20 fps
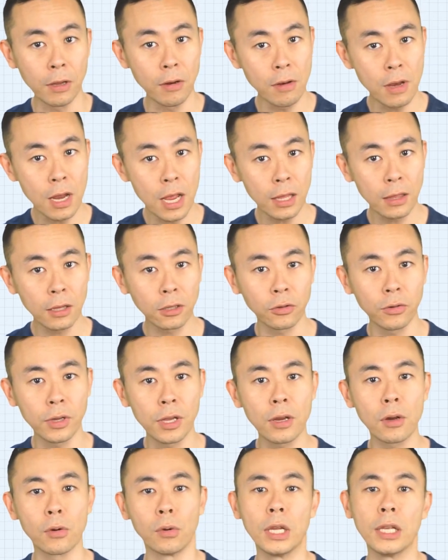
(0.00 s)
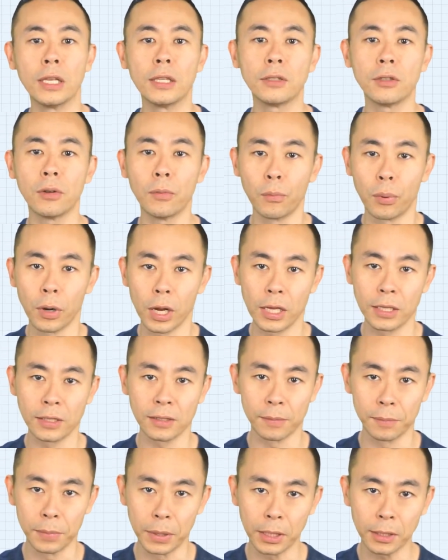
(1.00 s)
you need to increase your
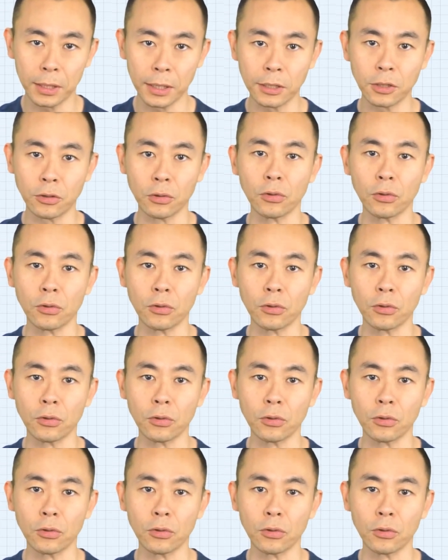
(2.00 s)
brain's ability